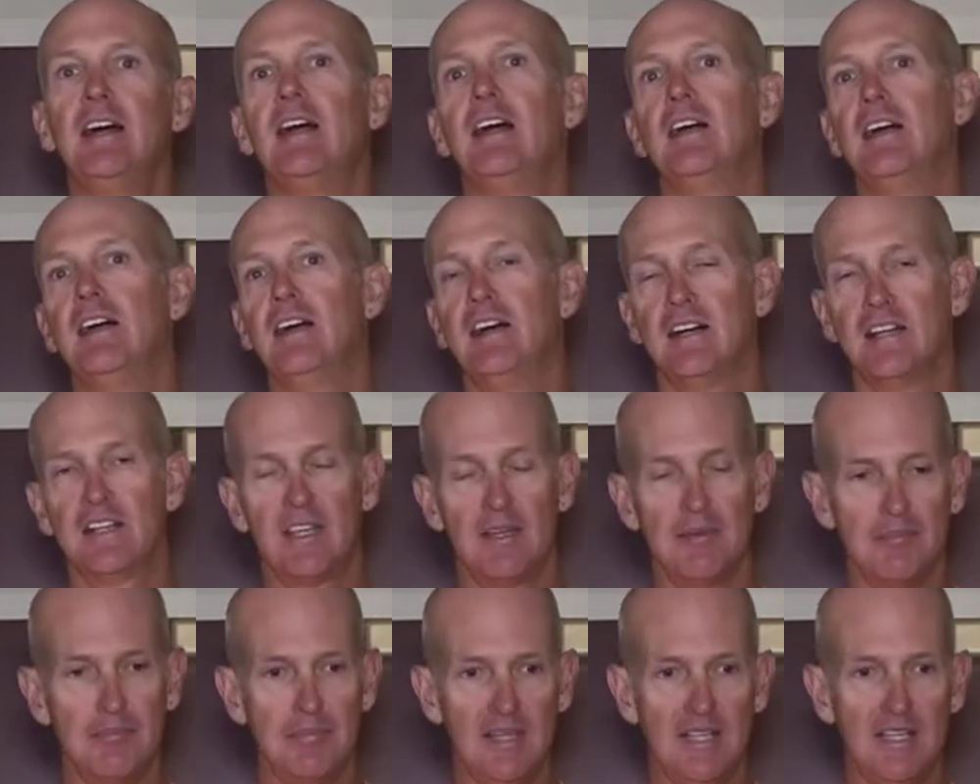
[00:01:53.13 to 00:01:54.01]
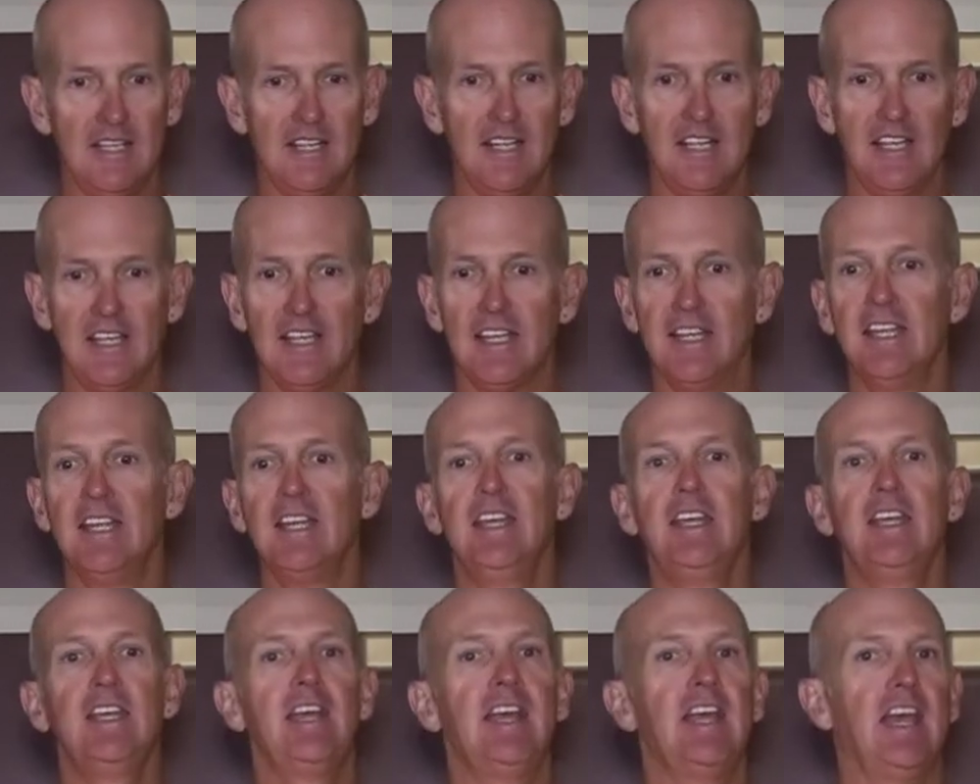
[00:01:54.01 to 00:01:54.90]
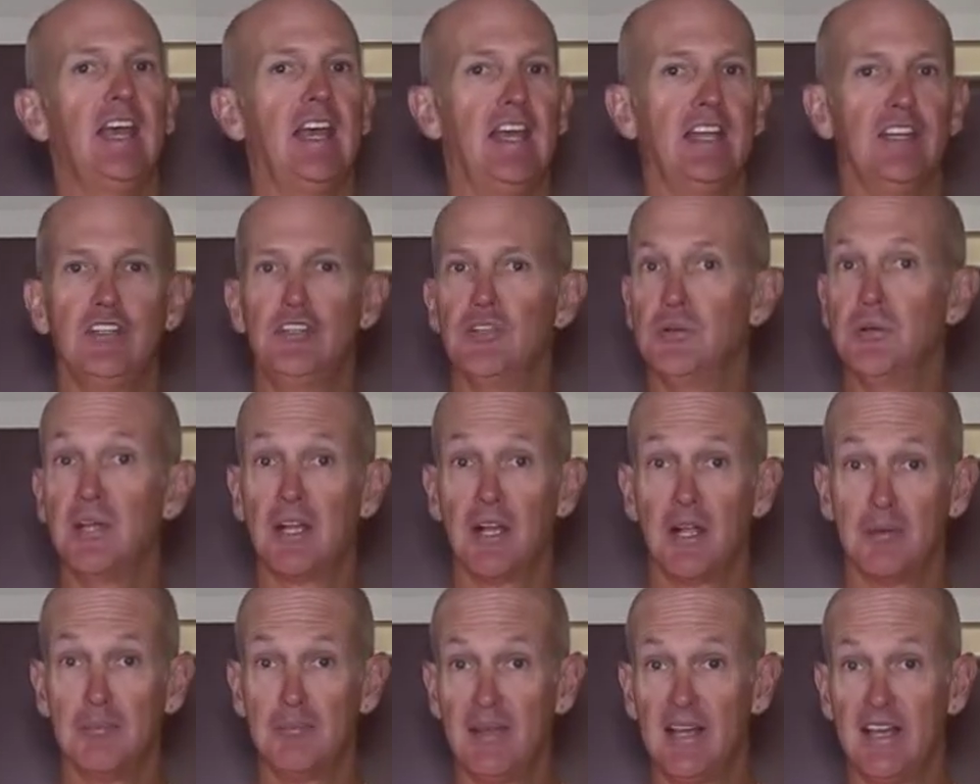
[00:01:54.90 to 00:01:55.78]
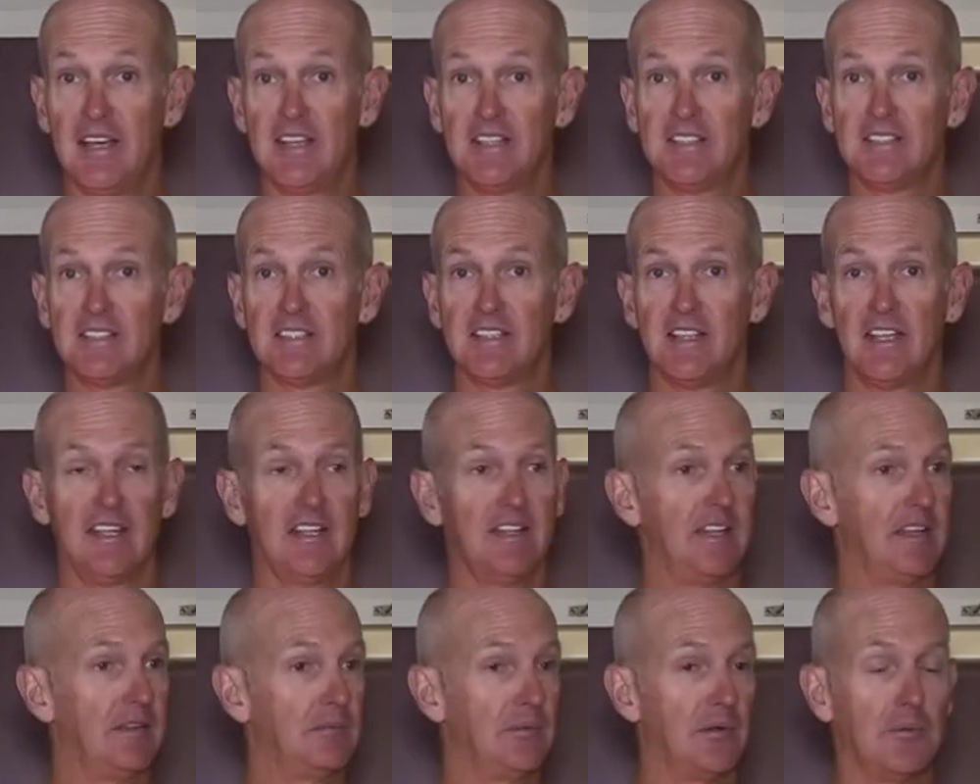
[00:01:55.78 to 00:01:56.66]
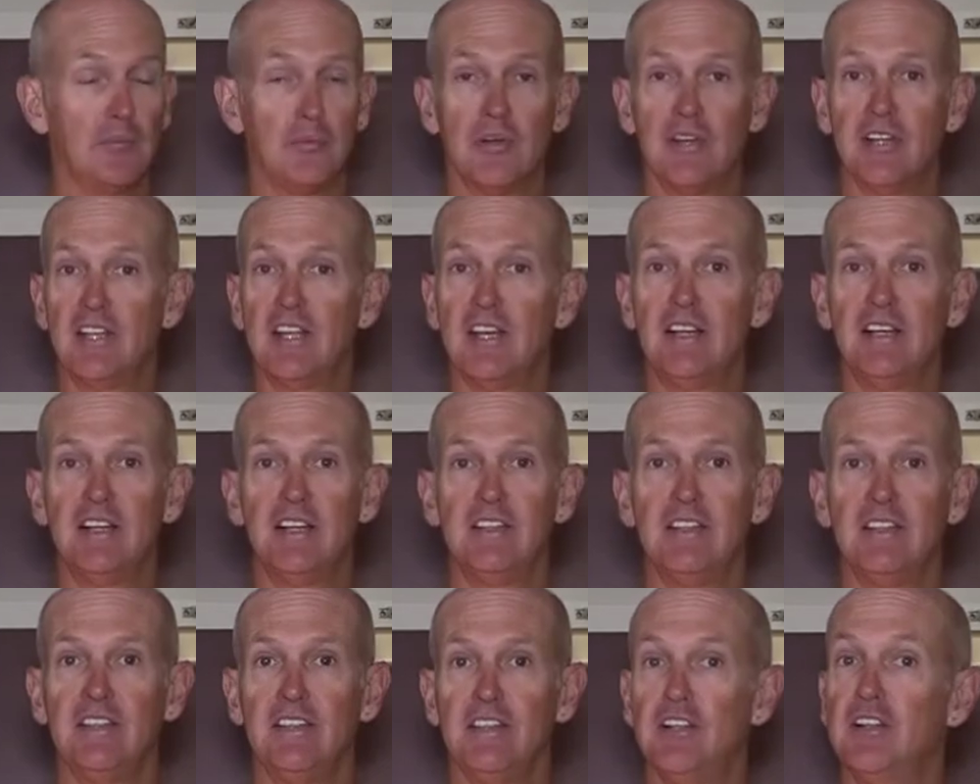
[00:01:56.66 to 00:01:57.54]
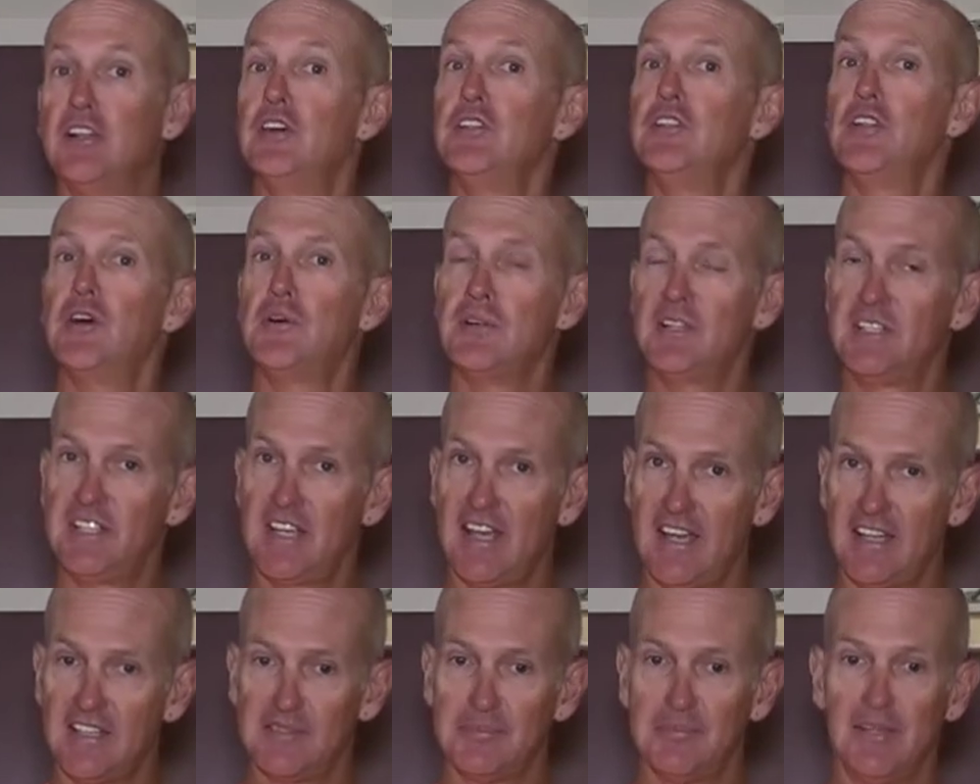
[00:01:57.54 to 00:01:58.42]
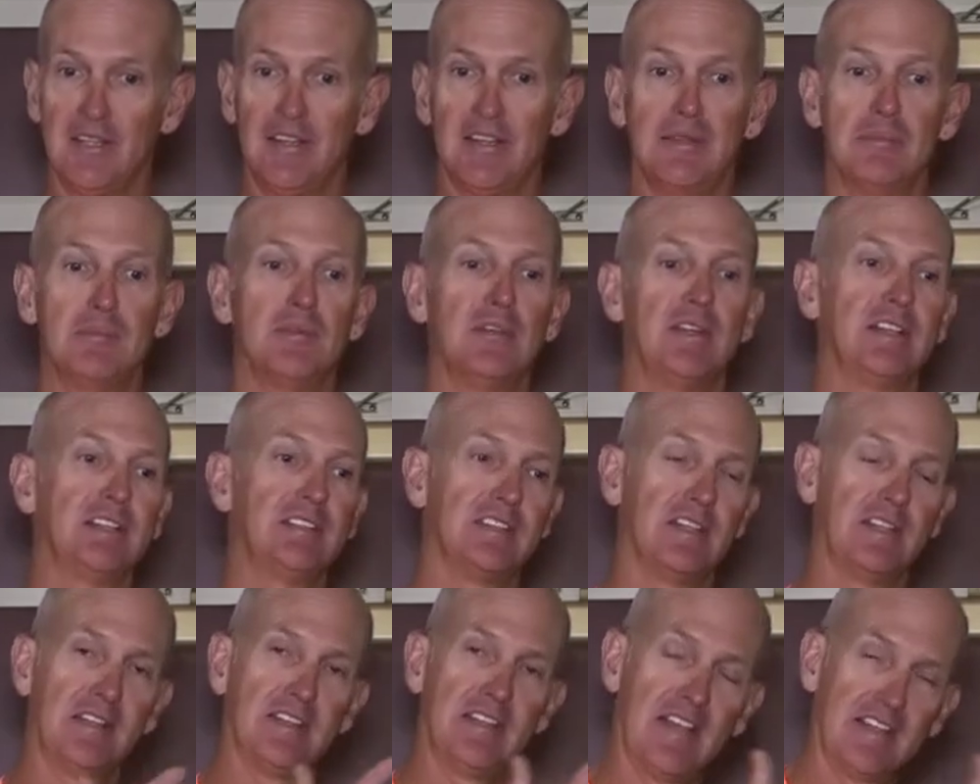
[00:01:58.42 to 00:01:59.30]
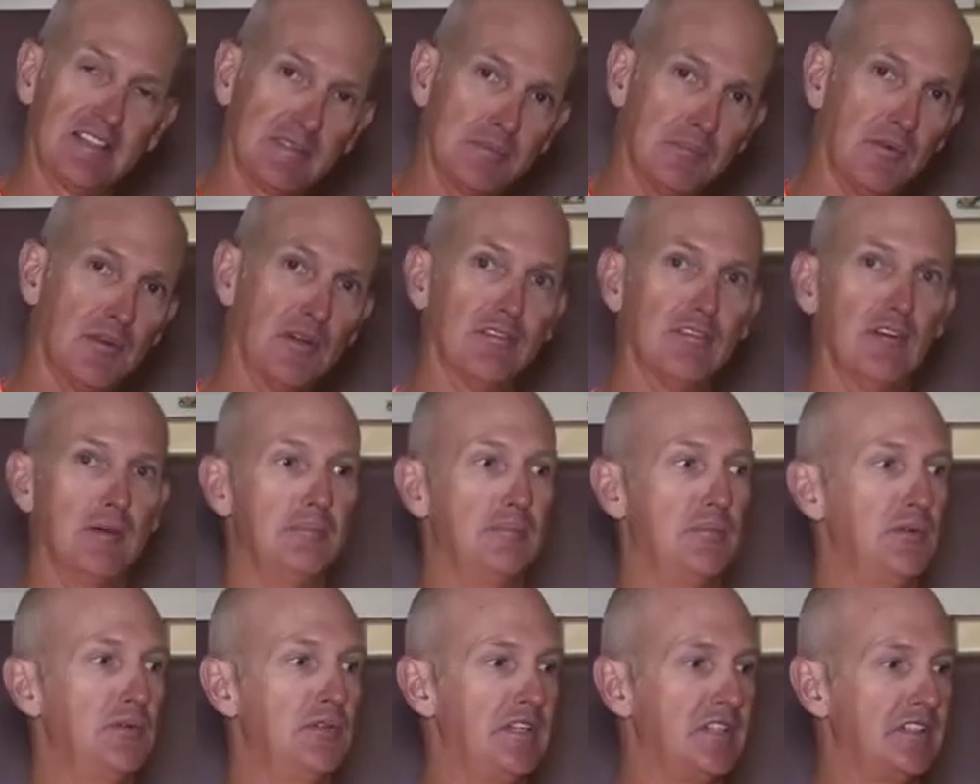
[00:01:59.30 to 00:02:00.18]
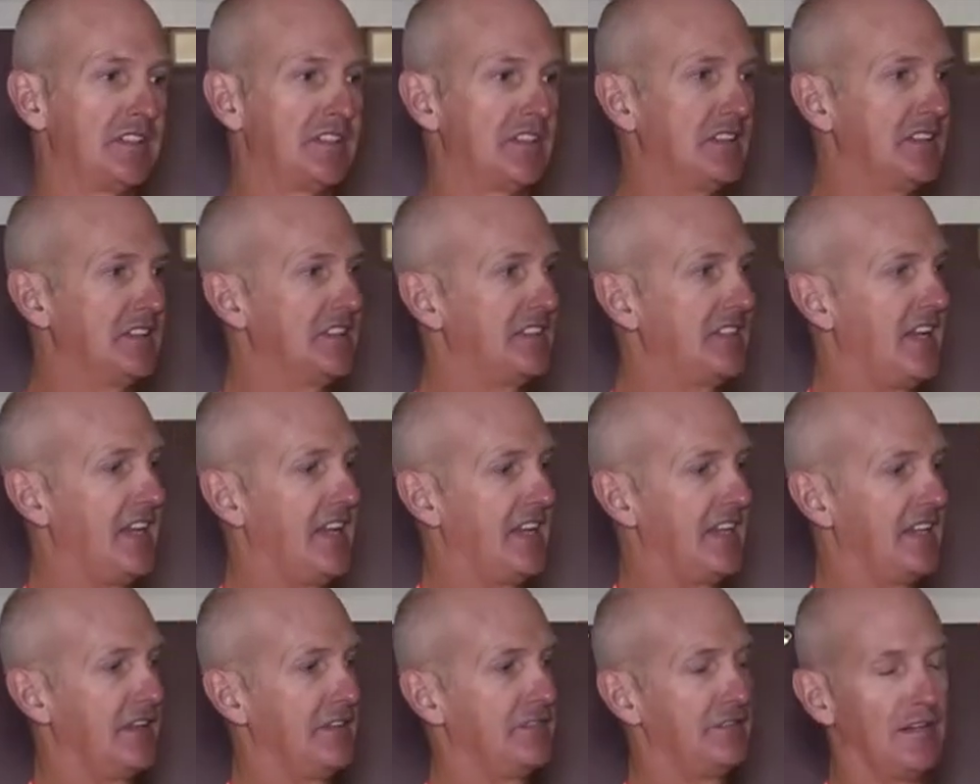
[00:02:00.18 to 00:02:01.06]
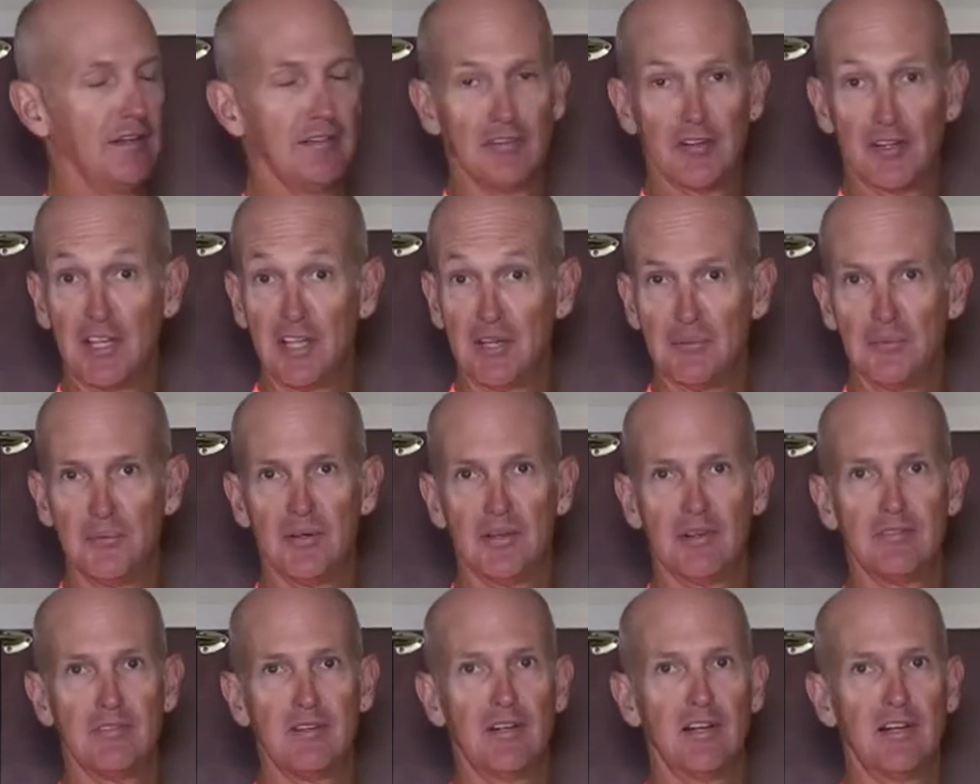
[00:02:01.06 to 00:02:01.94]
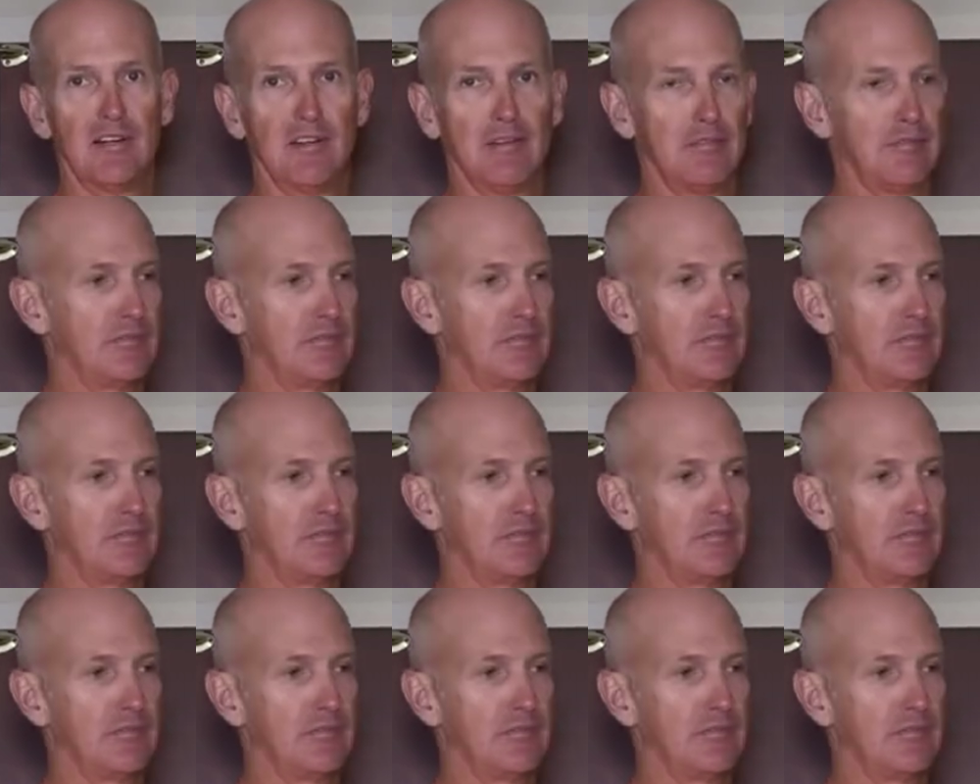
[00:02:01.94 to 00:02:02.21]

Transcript: uh, competing, and doing our best. And then when we're done, you know, no attachment. It's a, that's more of a Buddhist saying. If you ever get one of our